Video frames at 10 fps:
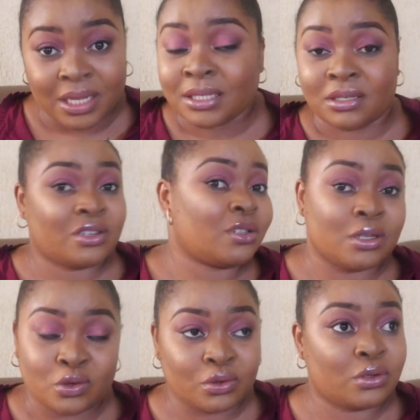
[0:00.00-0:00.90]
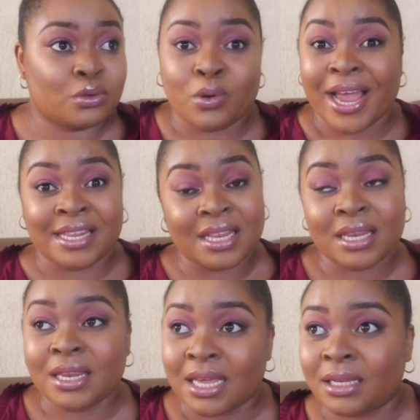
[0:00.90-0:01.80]
That is just the truth. So I
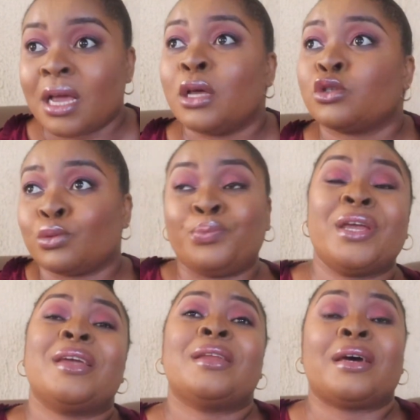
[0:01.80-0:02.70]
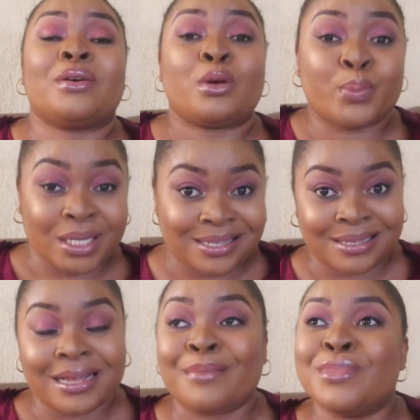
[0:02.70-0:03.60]
didn't need to bring in another
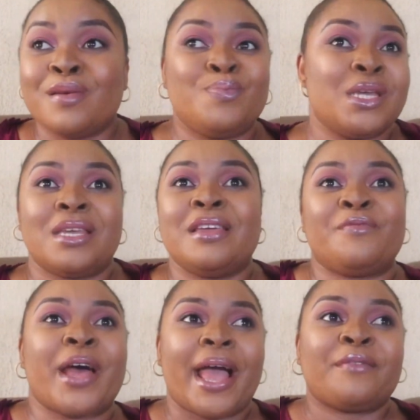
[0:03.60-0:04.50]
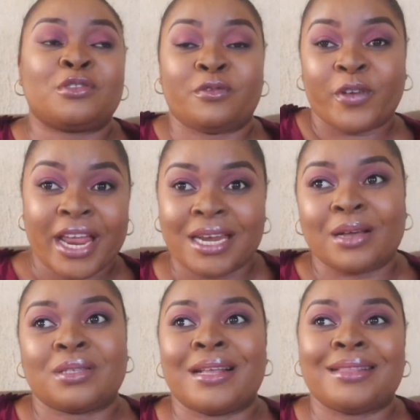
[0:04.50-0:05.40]
person, and maybe if I have to find
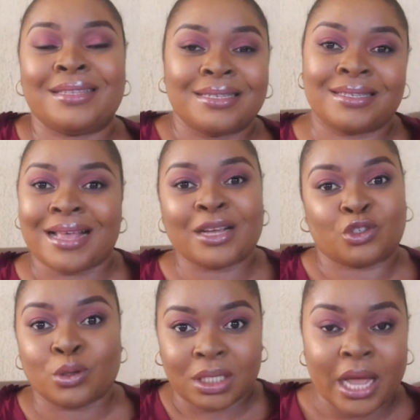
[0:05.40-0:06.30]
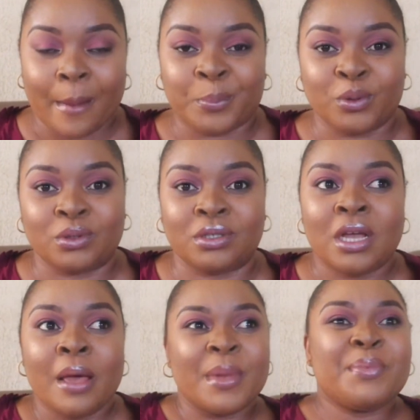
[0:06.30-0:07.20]
out that this actually happened,
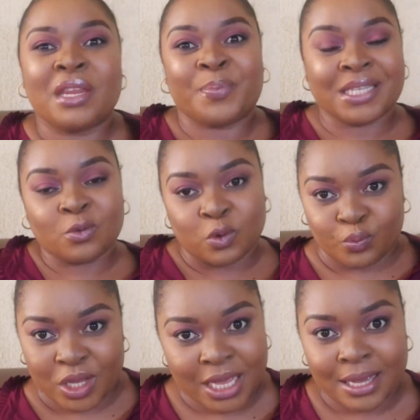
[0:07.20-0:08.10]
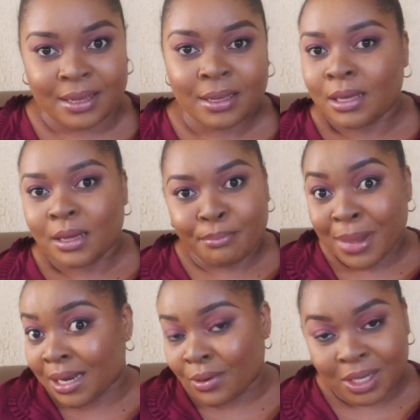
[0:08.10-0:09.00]
maybe the person would be here.
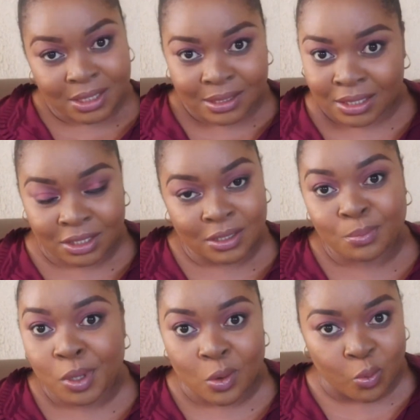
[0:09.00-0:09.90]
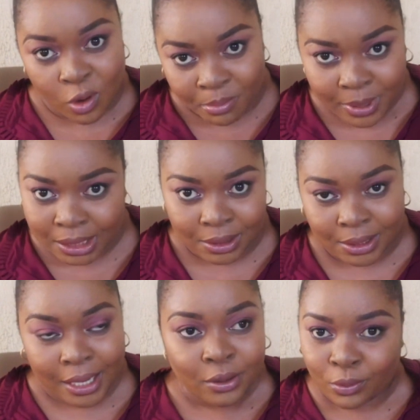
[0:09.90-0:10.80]
Mother wasn't actually mad.
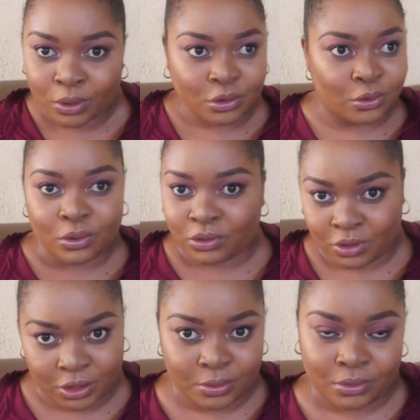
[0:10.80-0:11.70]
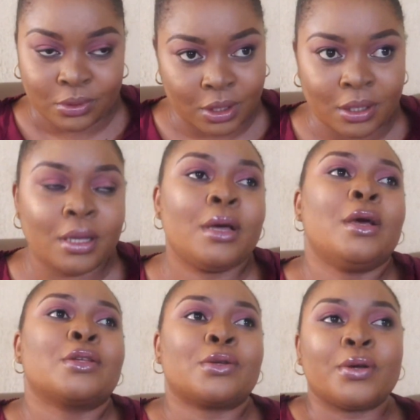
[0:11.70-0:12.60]
I don't want to go to jail, okay?
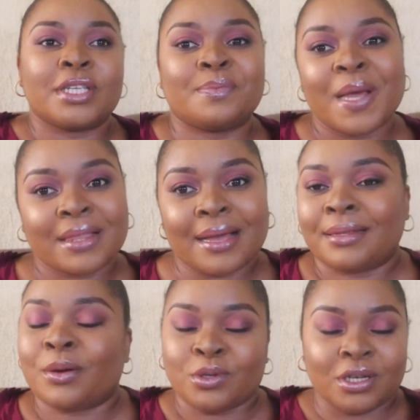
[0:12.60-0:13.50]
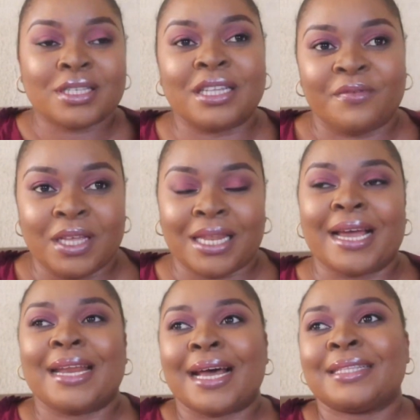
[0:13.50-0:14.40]
So it's better that we just leave it
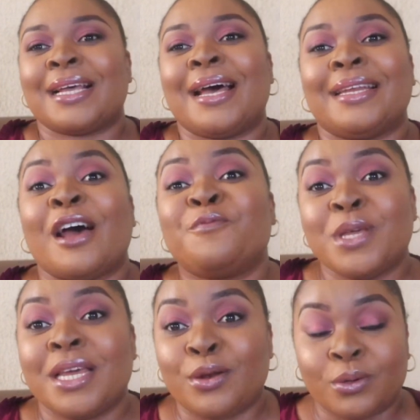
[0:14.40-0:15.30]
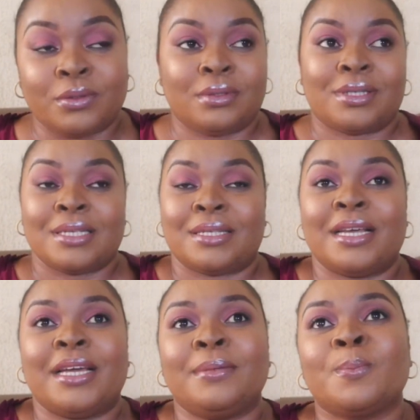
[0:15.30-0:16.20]
like that. And I've been alone since
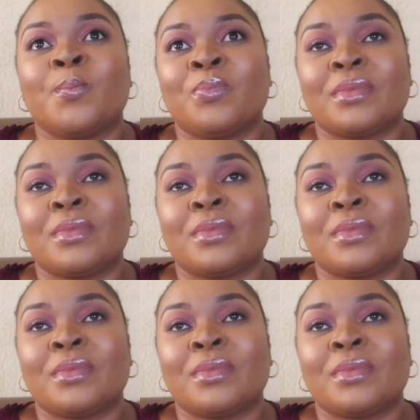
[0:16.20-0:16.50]
then.